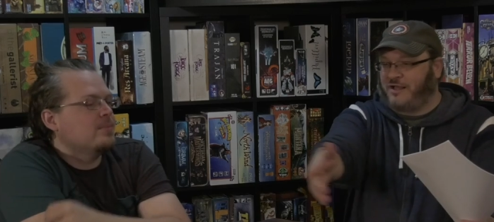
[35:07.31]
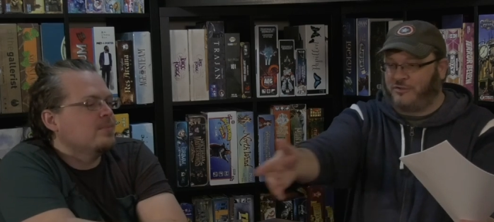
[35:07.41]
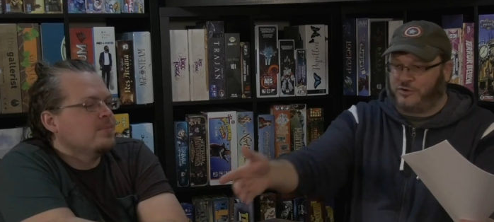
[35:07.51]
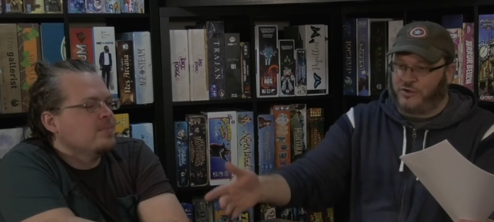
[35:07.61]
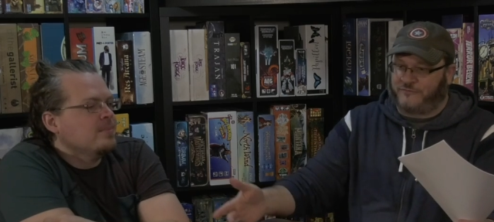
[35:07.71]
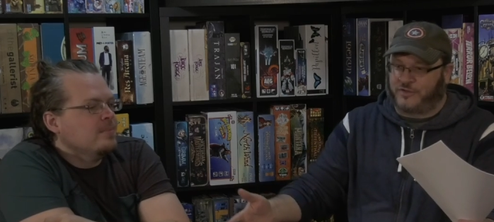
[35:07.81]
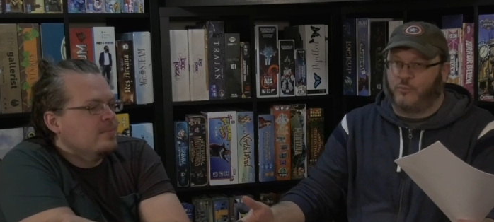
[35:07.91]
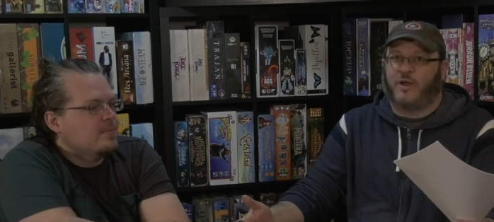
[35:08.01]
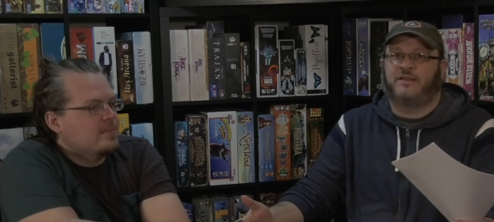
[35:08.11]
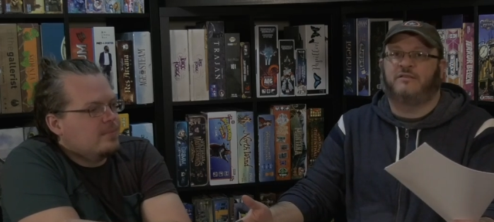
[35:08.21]
Speaker 1: color you have, to,
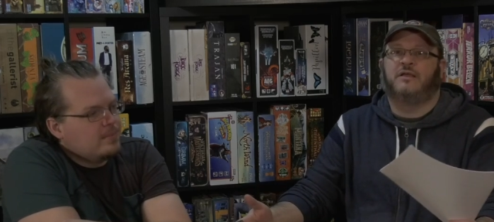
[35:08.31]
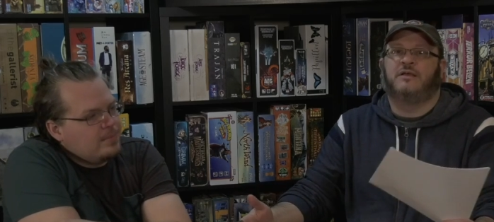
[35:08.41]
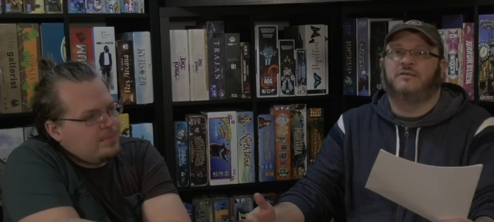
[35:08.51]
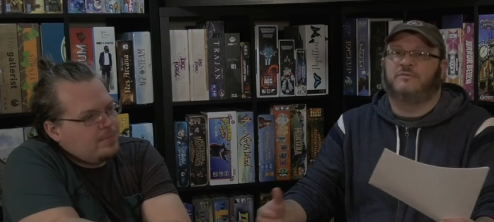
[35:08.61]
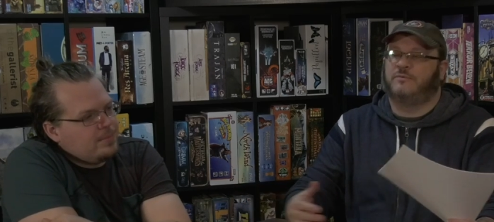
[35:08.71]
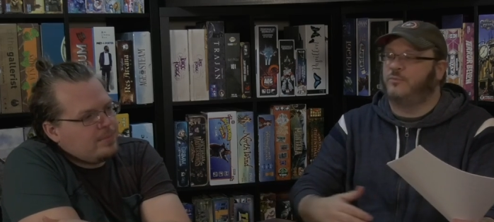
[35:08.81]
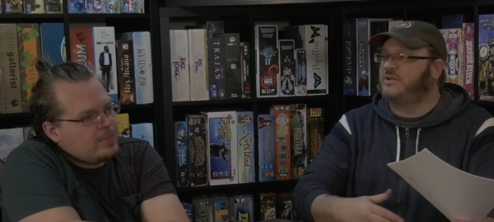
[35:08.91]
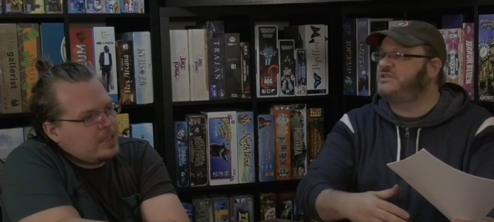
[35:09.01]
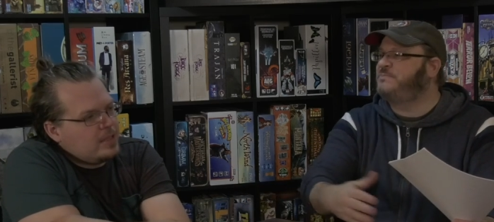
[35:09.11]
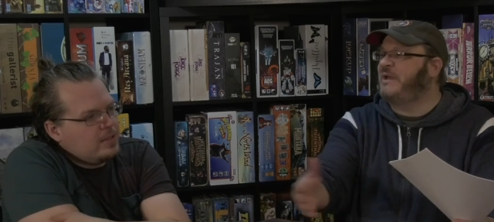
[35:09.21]
what
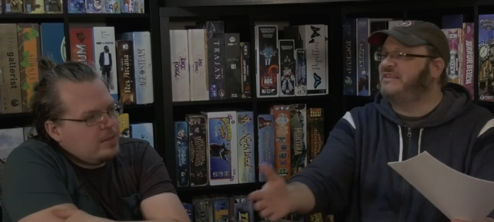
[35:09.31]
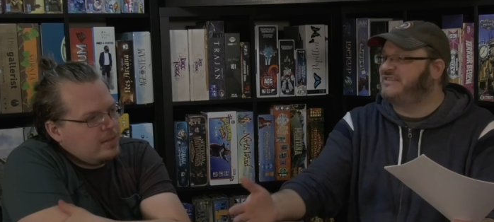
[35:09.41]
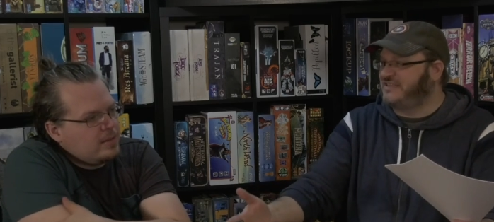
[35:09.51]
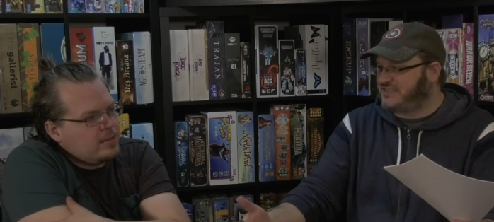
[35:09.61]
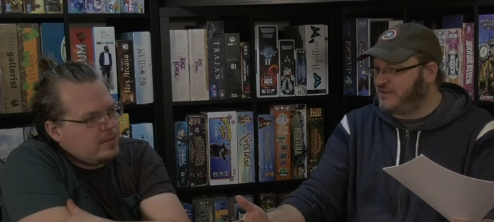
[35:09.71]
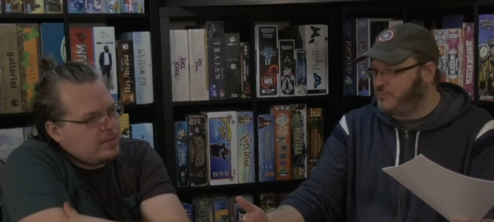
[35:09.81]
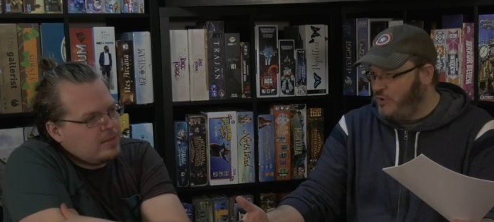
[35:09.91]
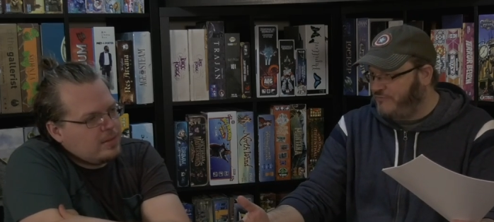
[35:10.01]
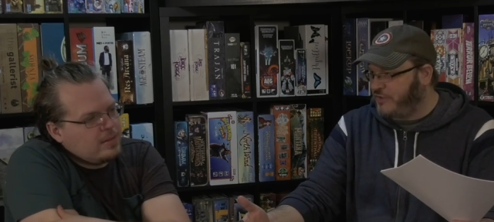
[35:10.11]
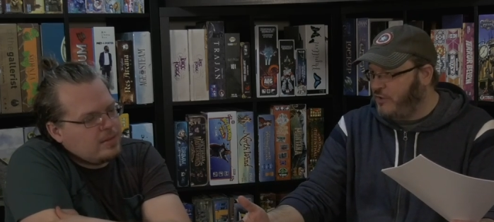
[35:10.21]
what space system you
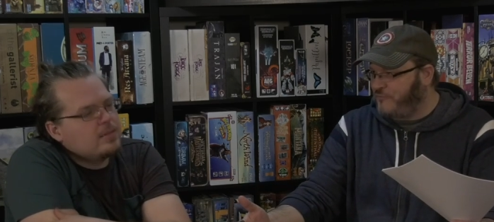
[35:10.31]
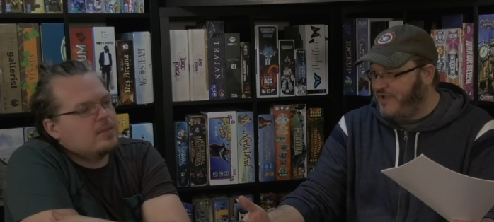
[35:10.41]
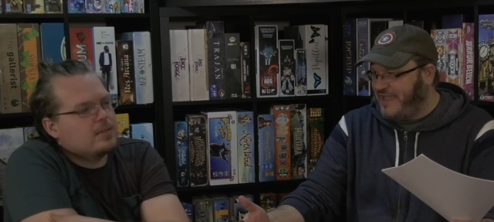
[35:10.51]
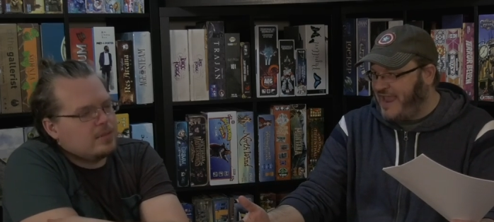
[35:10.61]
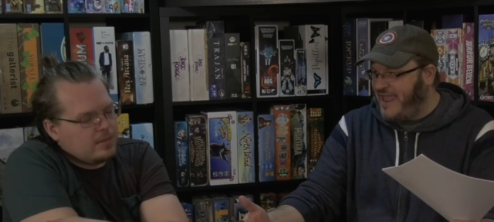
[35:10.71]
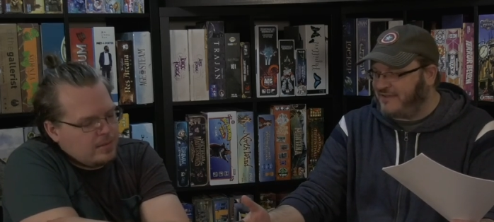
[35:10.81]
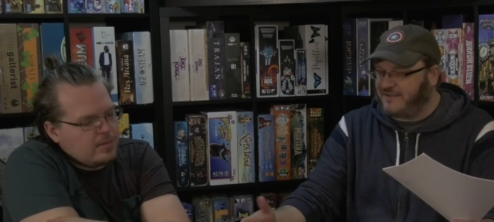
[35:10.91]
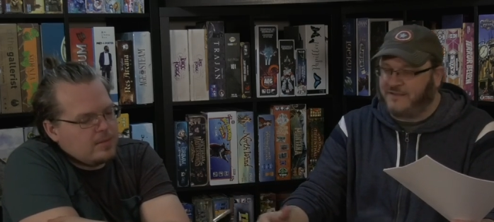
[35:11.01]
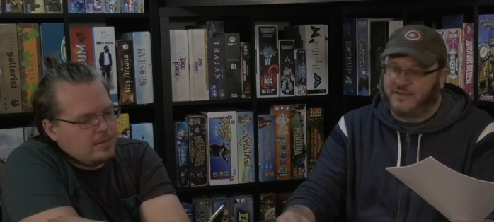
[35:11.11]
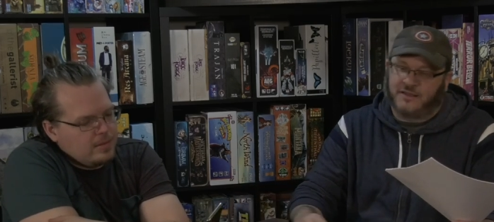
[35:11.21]
have to go fight at.
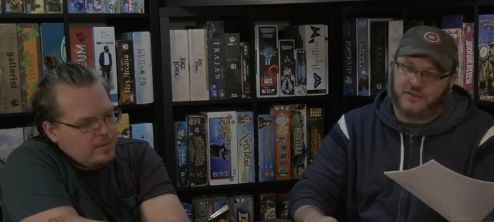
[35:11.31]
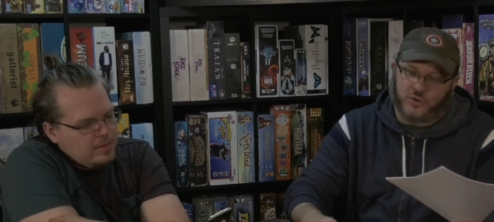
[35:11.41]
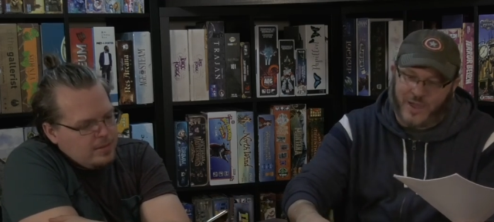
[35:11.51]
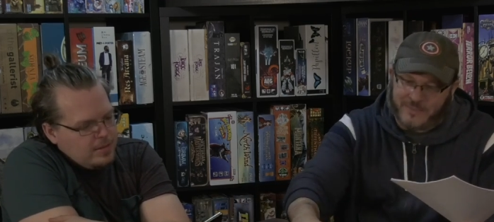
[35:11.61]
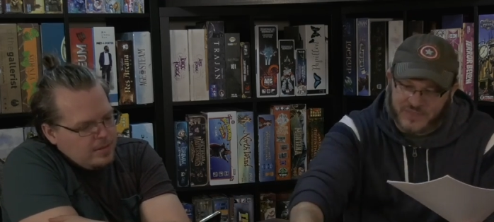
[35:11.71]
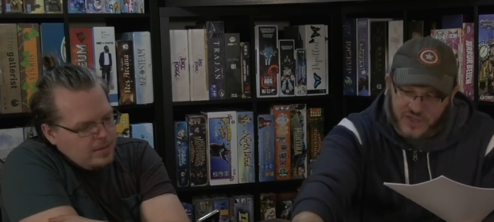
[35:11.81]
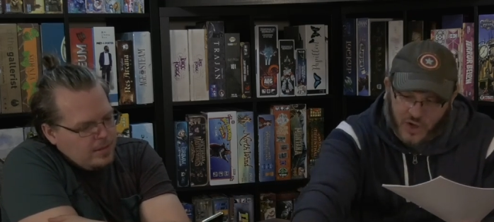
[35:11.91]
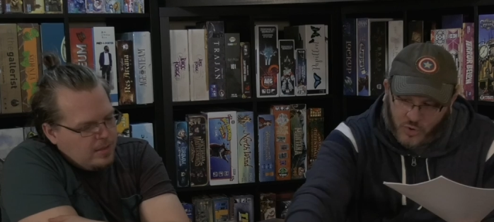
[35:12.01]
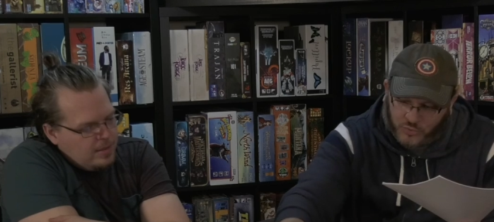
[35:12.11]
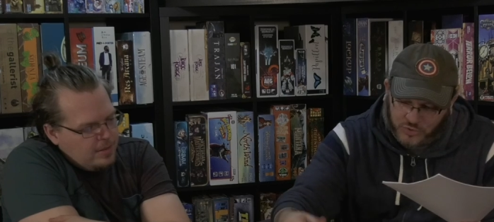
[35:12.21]
You aim the
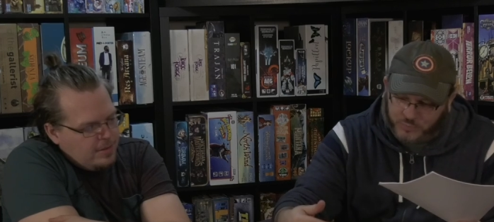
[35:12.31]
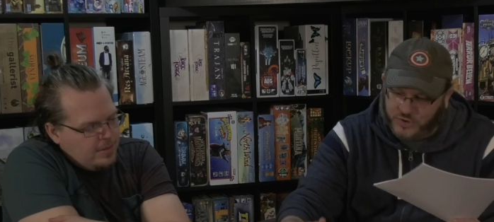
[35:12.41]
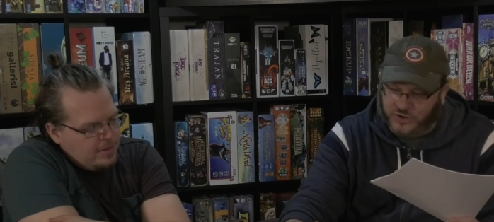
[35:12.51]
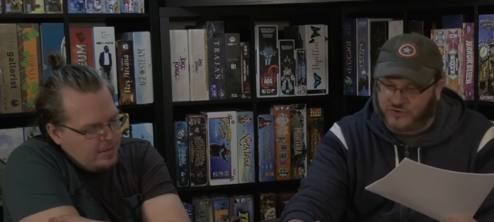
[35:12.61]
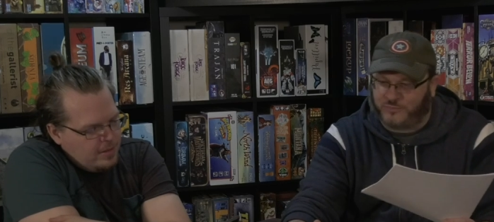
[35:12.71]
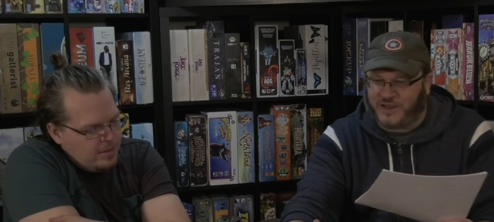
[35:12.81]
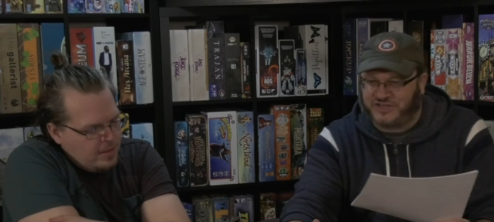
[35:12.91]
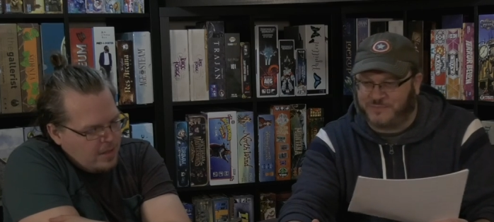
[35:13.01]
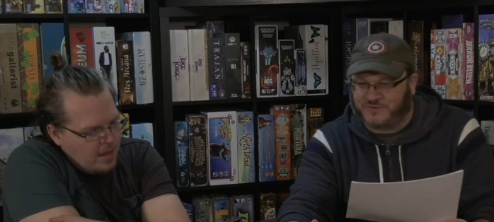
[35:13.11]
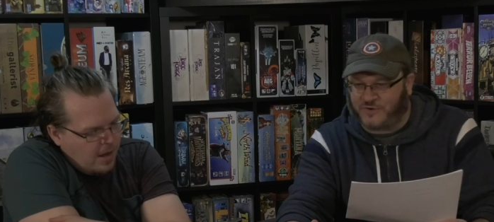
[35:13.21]
cone, you put your
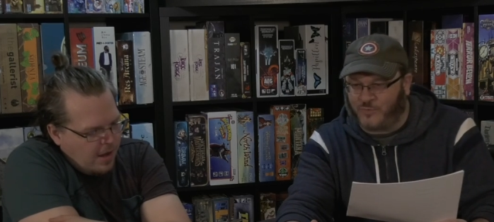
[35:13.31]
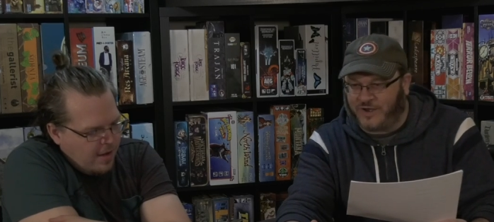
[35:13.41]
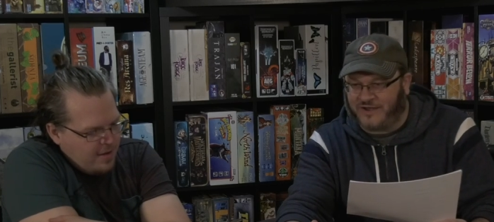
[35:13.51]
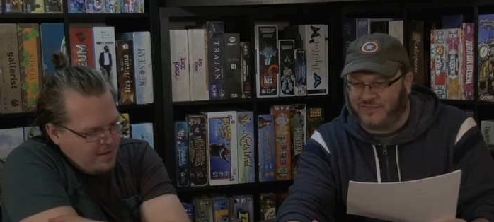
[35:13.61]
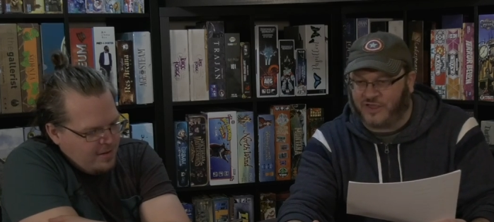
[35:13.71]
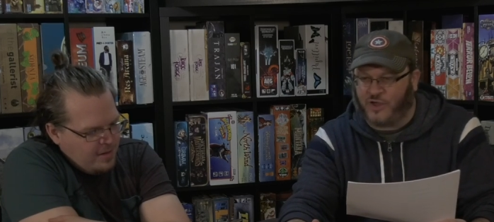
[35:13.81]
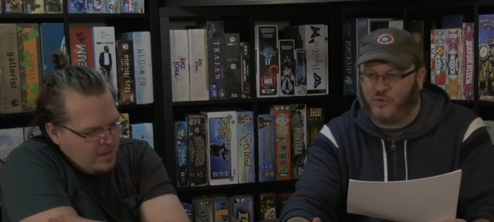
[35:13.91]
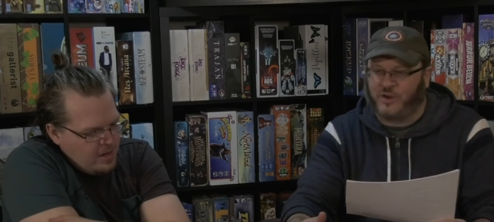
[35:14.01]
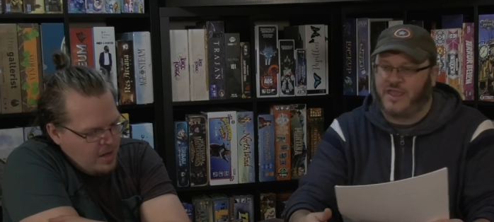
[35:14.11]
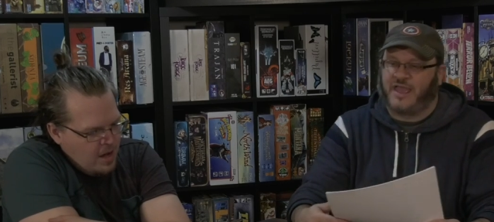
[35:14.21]
spaceships on one end of the
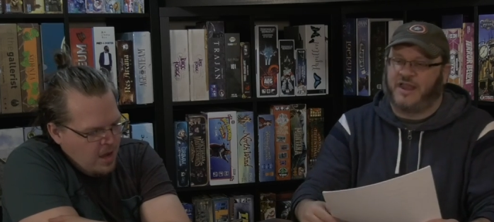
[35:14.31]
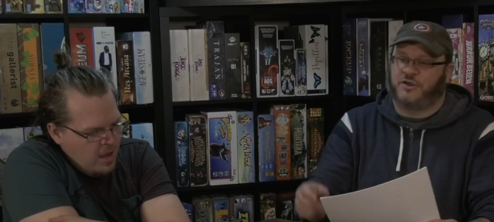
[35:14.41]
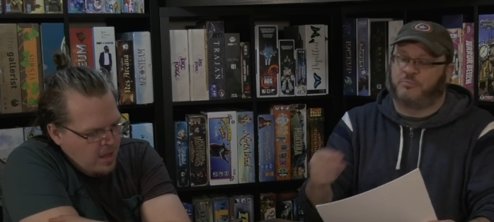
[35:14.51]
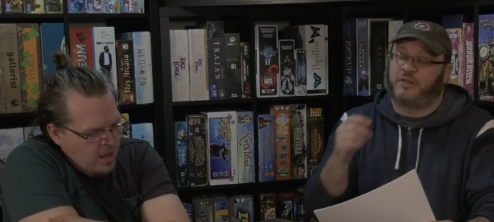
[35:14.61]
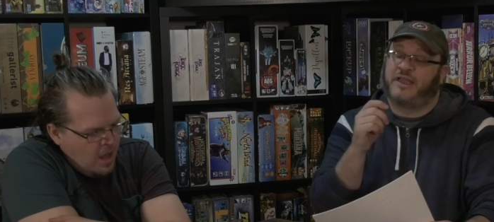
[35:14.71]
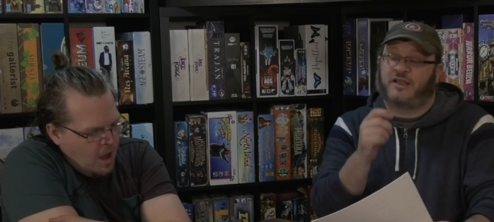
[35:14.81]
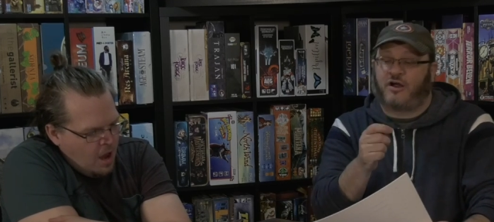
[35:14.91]
cone, and you're playing